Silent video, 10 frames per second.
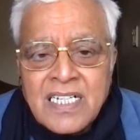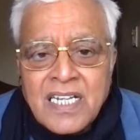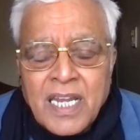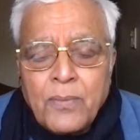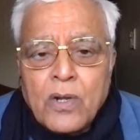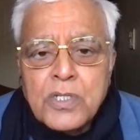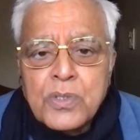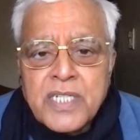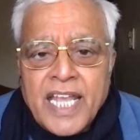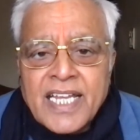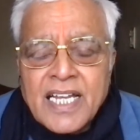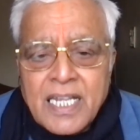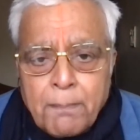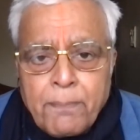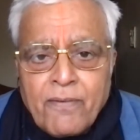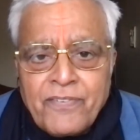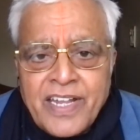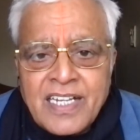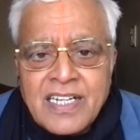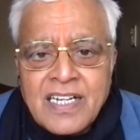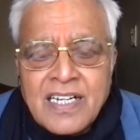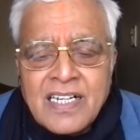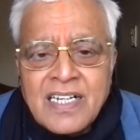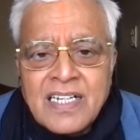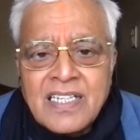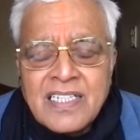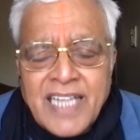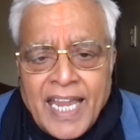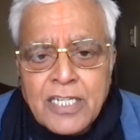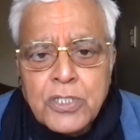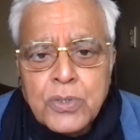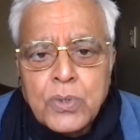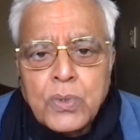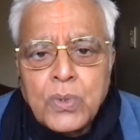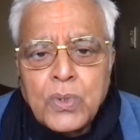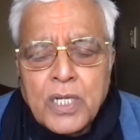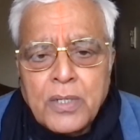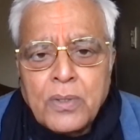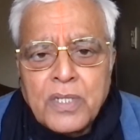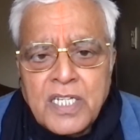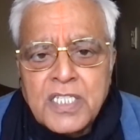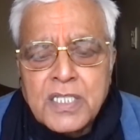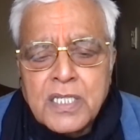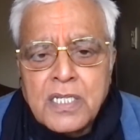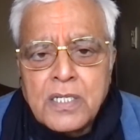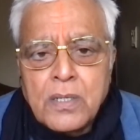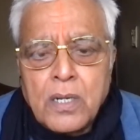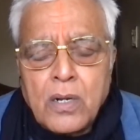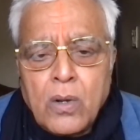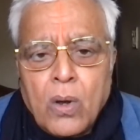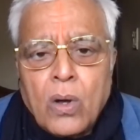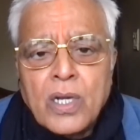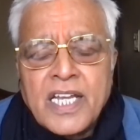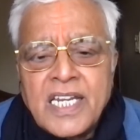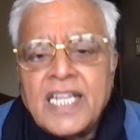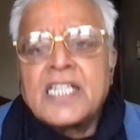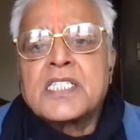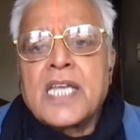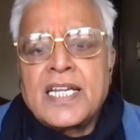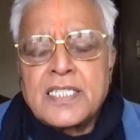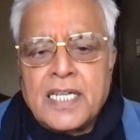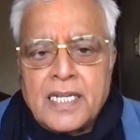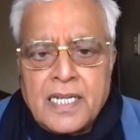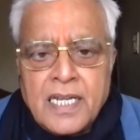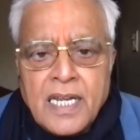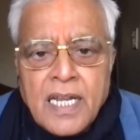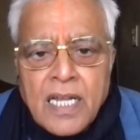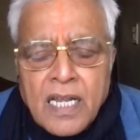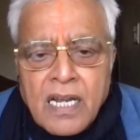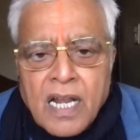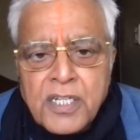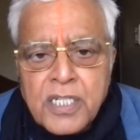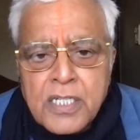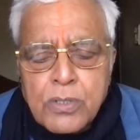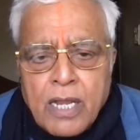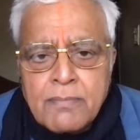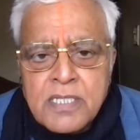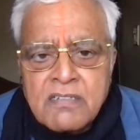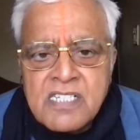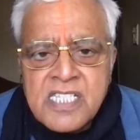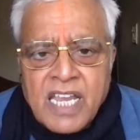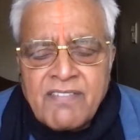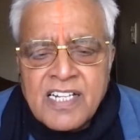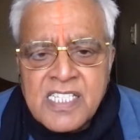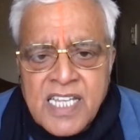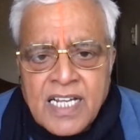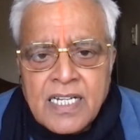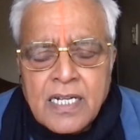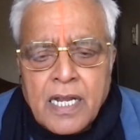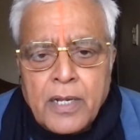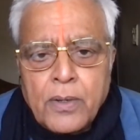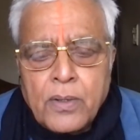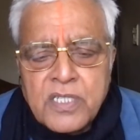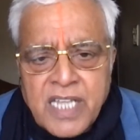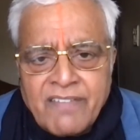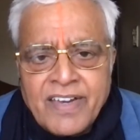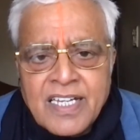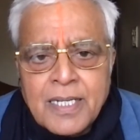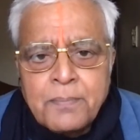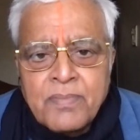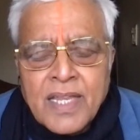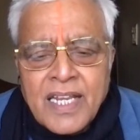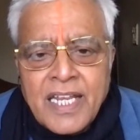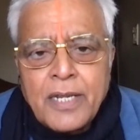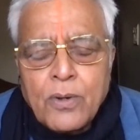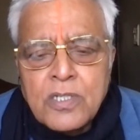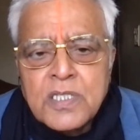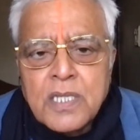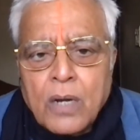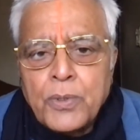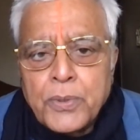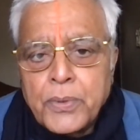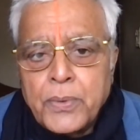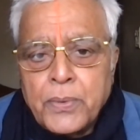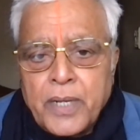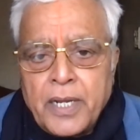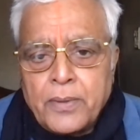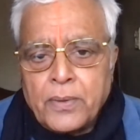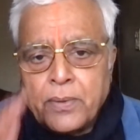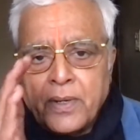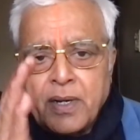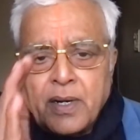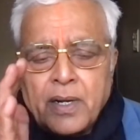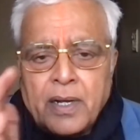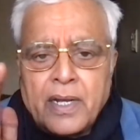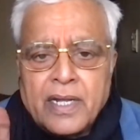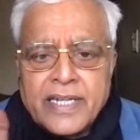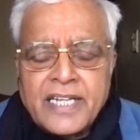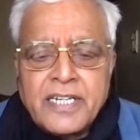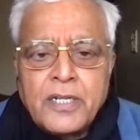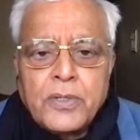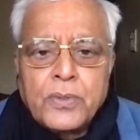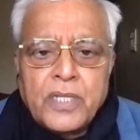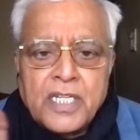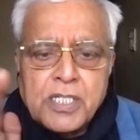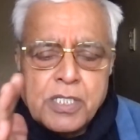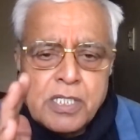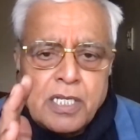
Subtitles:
He wants to take a grip of it, thanks to his long innings as a Rashtriya Swayam Sevak Sangh, Sevak. He knows how to get into this